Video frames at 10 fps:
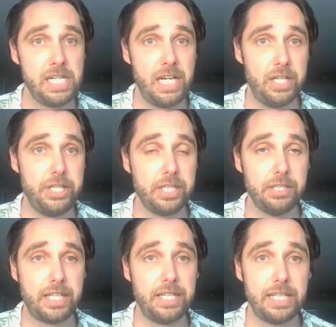You can
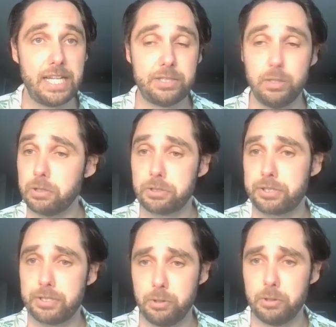look in on like
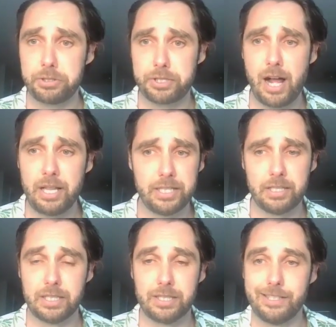Google Scholar
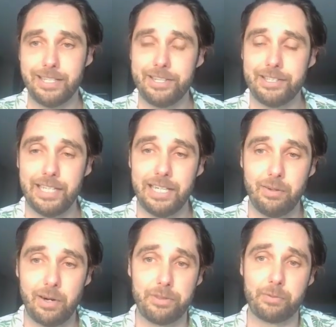or other
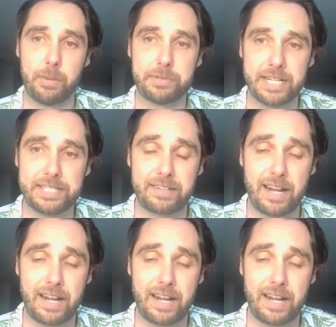websites to